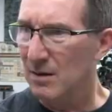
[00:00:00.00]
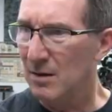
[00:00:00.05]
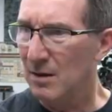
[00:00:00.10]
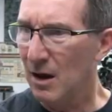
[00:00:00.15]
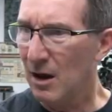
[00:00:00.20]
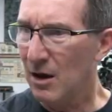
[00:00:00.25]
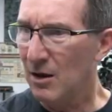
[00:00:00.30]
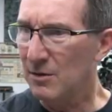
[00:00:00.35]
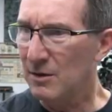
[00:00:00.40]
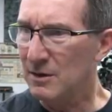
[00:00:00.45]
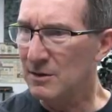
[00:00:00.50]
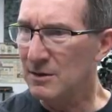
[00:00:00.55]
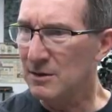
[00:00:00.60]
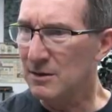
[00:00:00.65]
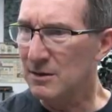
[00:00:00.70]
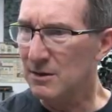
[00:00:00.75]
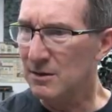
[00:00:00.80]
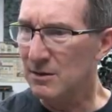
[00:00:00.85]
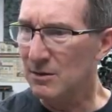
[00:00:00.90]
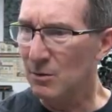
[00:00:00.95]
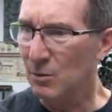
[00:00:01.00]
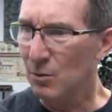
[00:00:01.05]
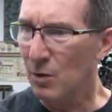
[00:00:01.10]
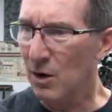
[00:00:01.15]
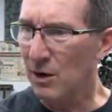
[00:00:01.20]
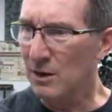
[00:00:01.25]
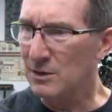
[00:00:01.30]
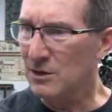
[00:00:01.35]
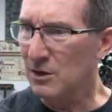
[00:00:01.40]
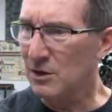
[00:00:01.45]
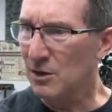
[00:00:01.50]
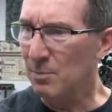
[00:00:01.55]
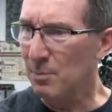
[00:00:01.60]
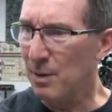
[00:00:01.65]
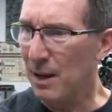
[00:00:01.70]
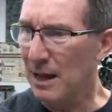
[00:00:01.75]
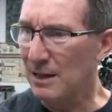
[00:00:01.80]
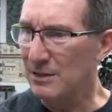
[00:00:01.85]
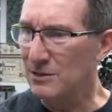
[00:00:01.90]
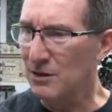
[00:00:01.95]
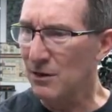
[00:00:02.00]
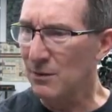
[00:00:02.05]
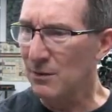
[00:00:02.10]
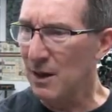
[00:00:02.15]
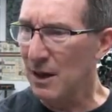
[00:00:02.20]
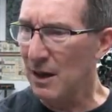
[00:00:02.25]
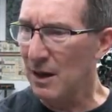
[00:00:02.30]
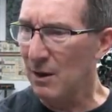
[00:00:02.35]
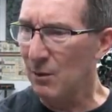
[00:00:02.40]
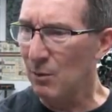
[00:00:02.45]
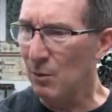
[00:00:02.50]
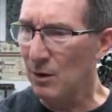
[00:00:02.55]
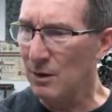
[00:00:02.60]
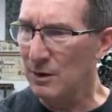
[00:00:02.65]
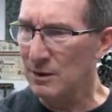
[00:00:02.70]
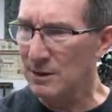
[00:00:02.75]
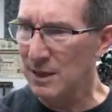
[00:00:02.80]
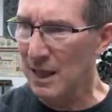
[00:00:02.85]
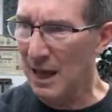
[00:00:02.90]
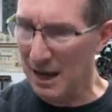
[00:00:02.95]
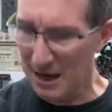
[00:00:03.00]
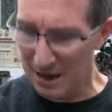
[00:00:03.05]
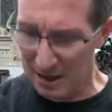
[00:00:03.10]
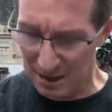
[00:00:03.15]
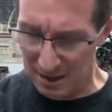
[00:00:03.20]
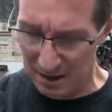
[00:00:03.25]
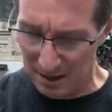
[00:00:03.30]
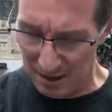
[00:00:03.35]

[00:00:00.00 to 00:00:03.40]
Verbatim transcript: No, this. Why has it got pads on there? What is that?